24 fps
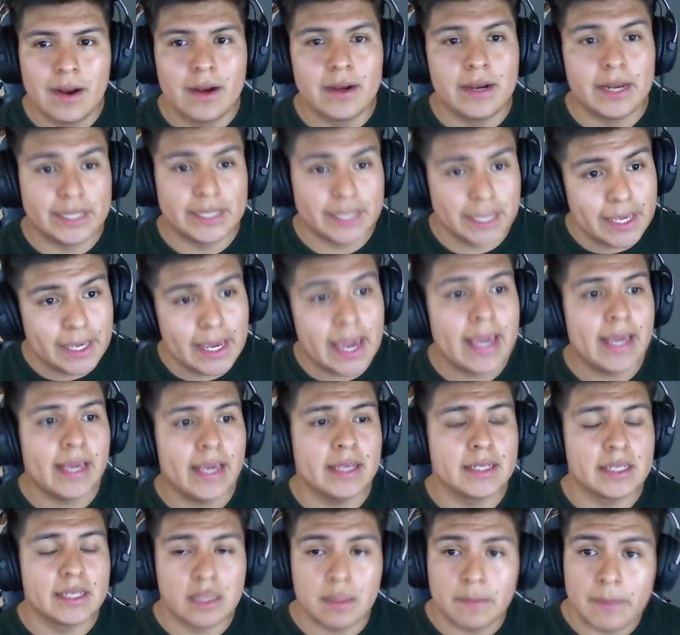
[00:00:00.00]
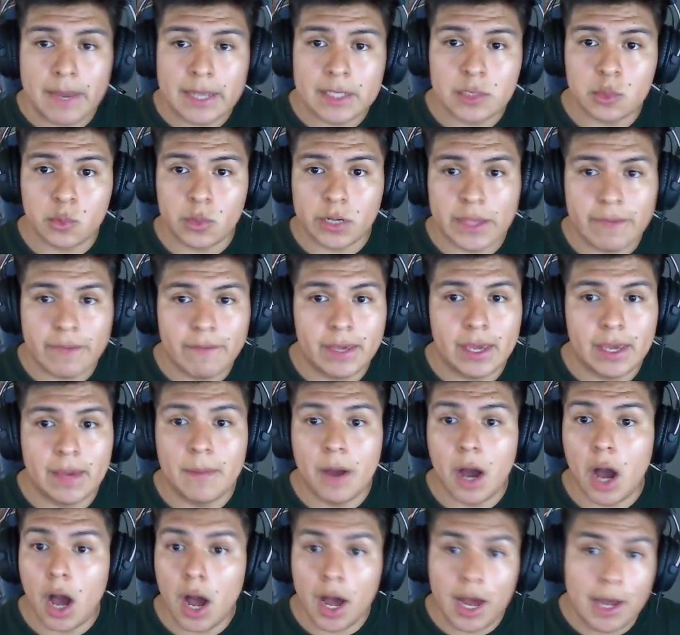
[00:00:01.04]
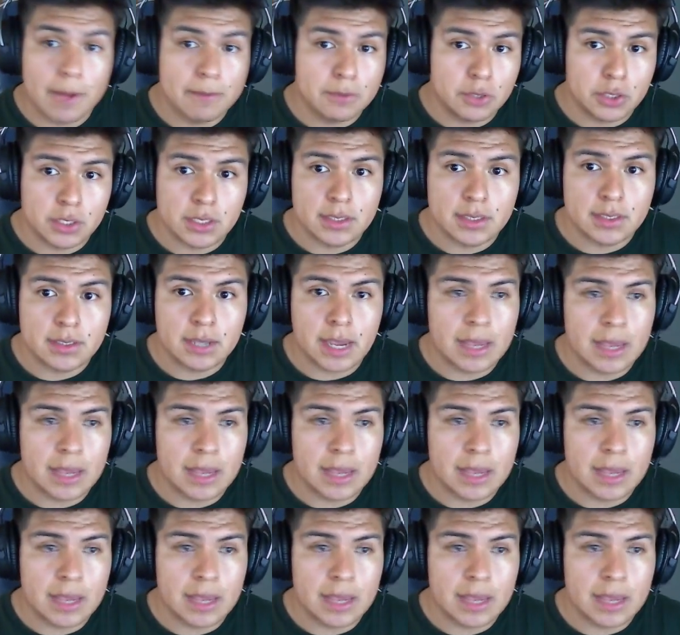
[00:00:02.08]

Like the Yankees and the Mets were giving him options,